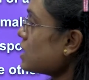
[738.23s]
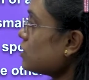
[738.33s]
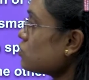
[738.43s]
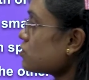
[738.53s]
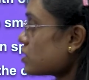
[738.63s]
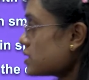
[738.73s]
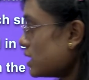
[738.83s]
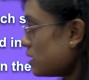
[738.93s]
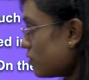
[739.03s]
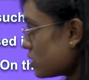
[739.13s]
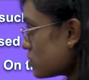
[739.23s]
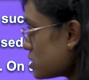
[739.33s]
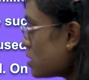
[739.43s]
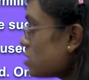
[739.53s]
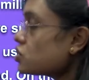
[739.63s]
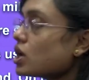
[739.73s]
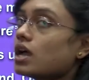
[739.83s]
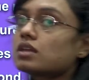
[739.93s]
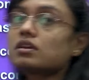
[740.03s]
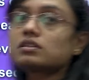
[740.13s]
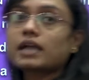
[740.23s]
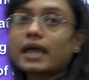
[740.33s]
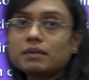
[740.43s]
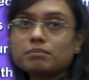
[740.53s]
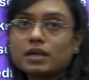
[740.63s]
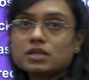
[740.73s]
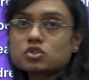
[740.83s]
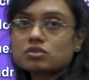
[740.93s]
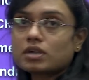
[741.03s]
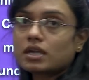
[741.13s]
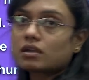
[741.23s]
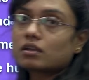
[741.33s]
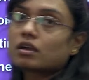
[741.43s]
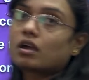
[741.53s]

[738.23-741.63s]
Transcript: are used for scientific research. The time measuring